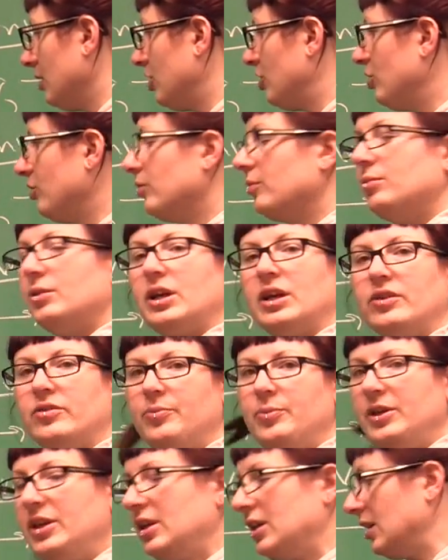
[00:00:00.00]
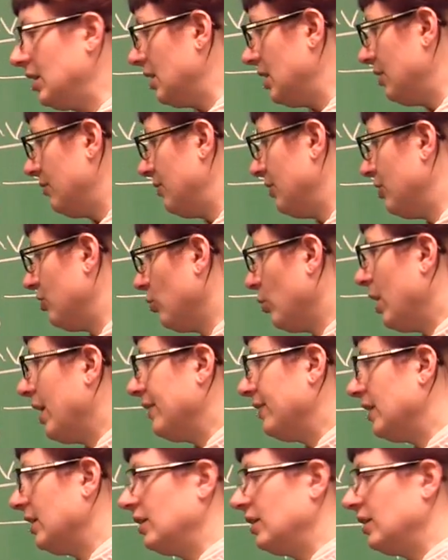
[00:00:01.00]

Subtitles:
Q implies P, if it's wet,